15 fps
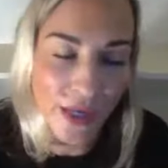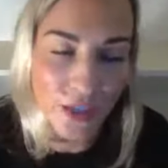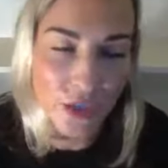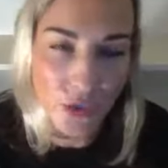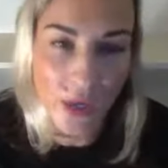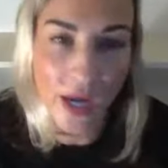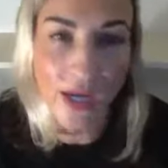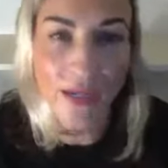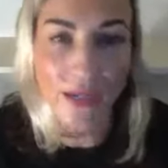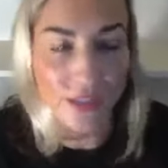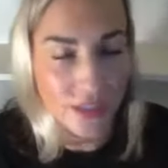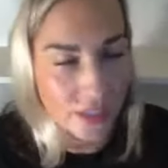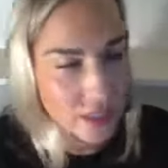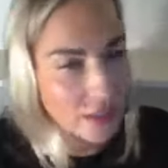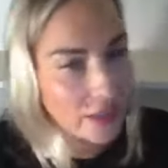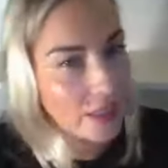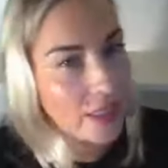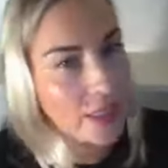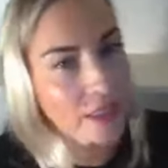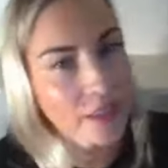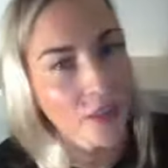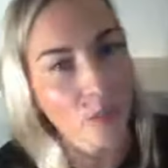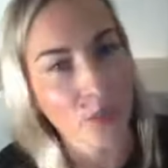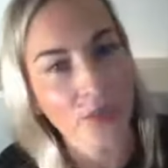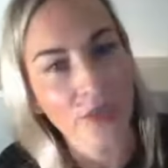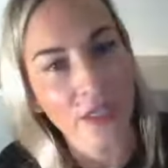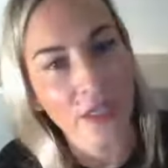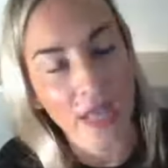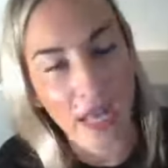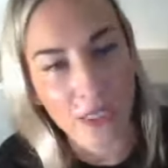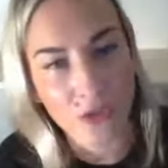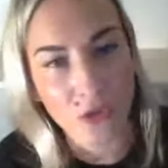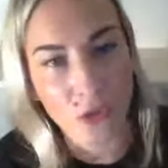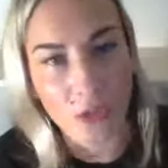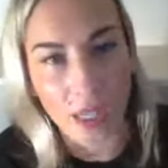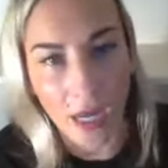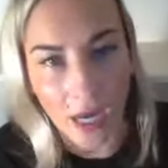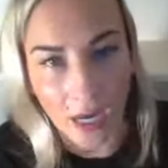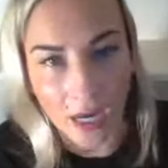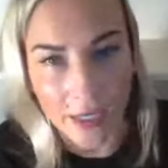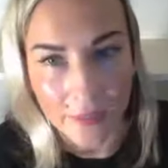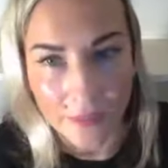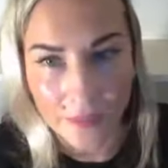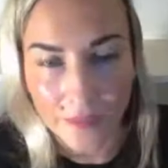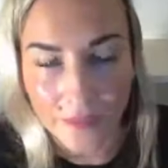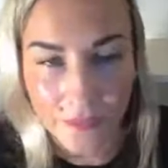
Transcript: that try to see the kingdom with a natural eye.